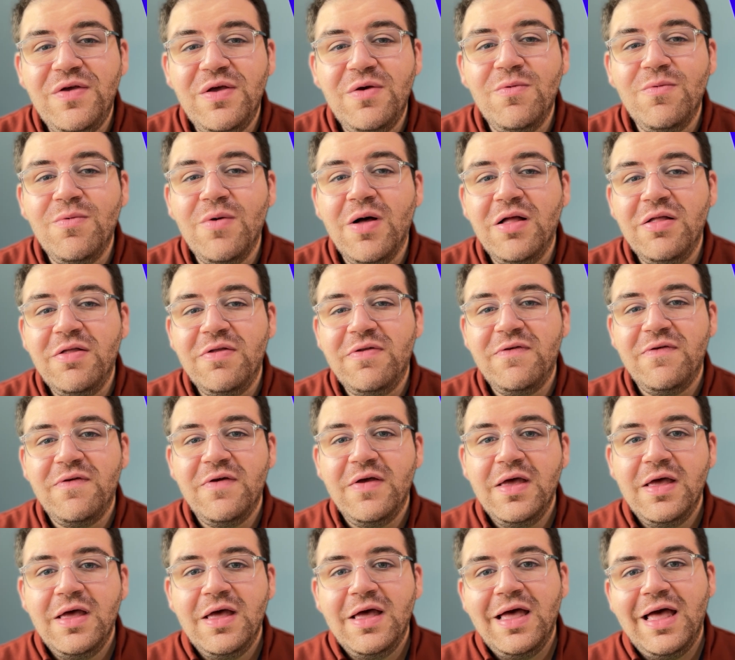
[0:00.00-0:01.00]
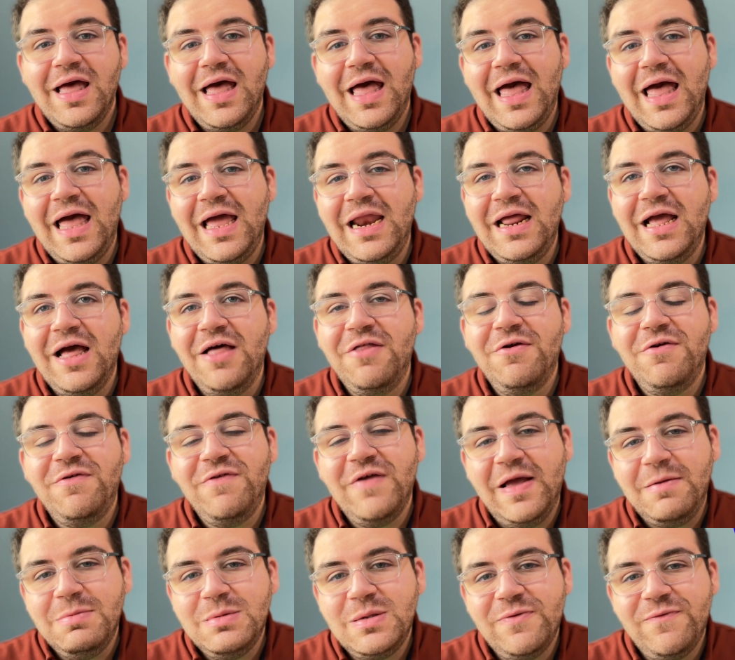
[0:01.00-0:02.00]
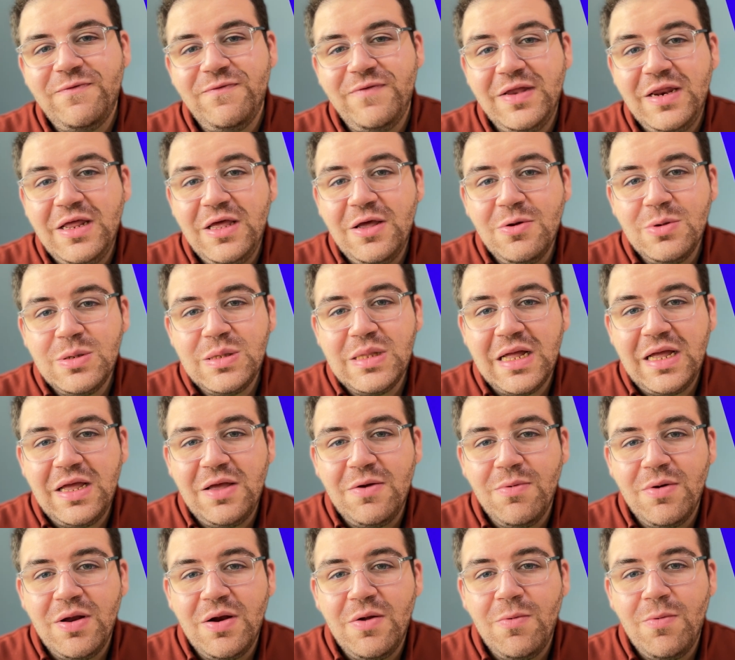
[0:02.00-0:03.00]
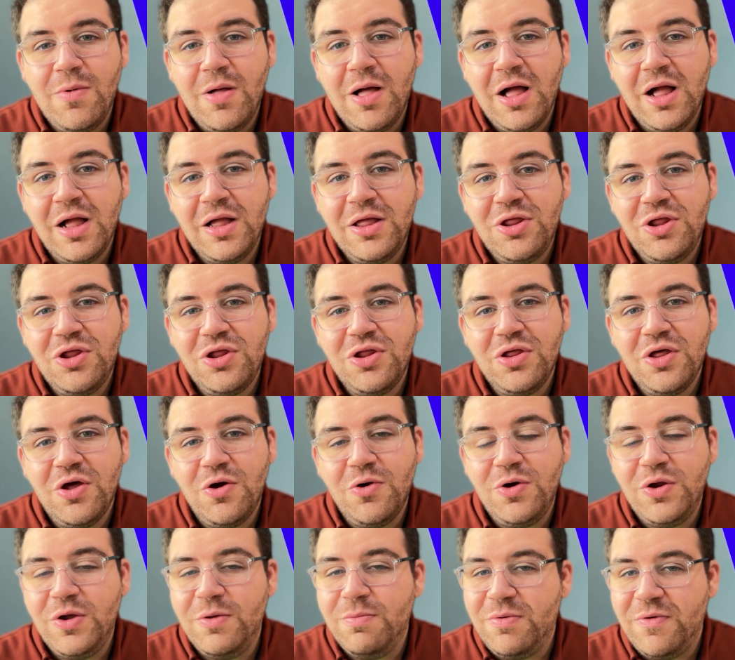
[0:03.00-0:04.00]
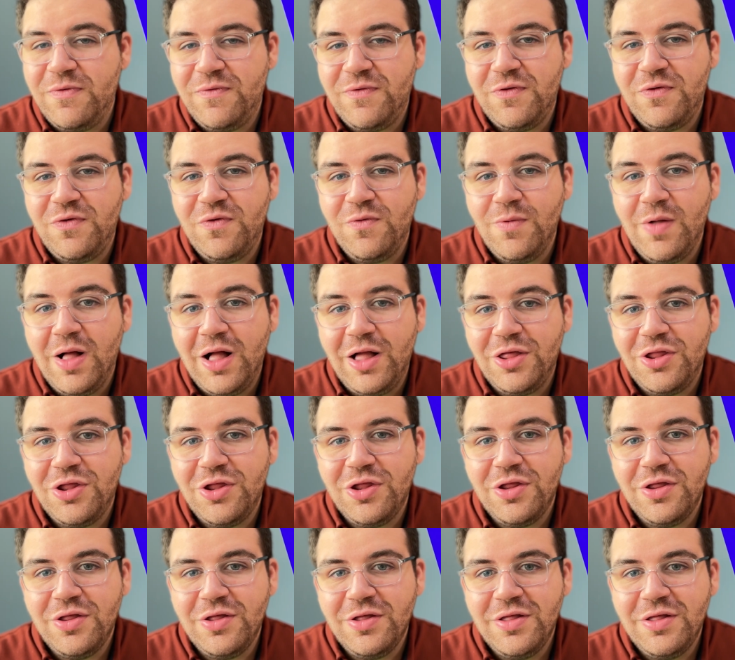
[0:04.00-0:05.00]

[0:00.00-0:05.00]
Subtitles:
you want any other types of videos that you want to watch or you prefer to watch.